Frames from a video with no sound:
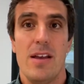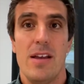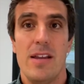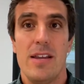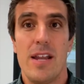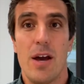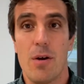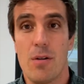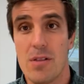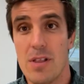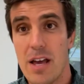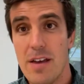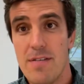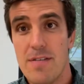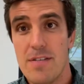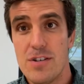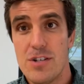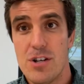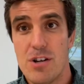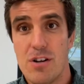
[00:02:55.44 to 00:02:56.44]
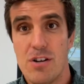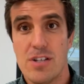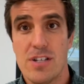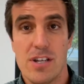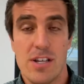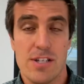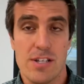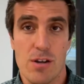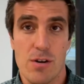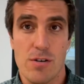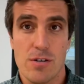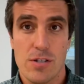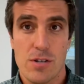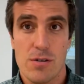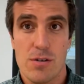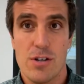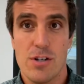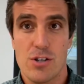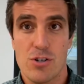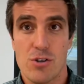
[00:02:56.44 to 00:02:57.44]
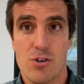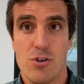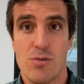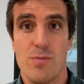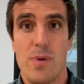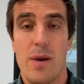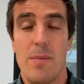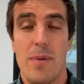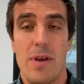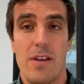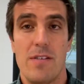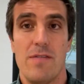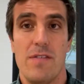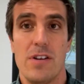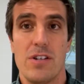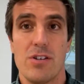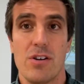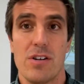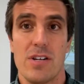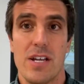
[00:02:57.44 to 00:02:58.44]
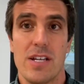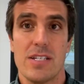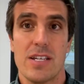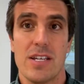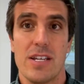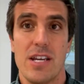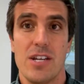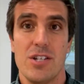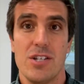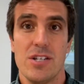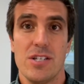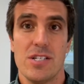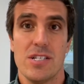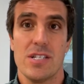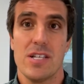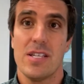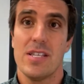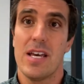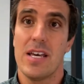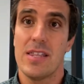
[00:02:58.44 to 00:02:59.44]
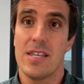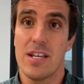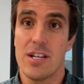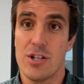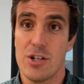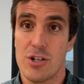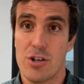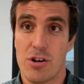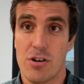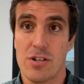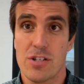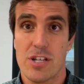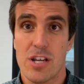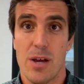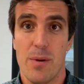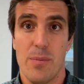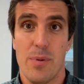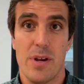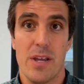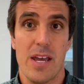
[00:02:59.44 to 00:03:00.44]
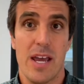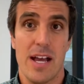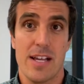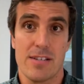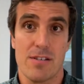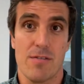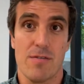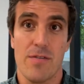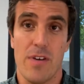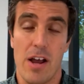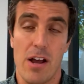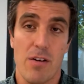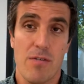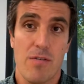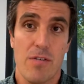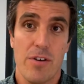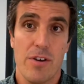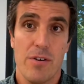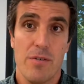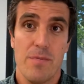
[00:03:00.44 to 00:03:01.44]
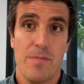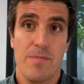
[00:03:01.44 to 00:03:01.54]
Now, life insurance is also controlled by beneficiary designations that the insurance company has on file for you.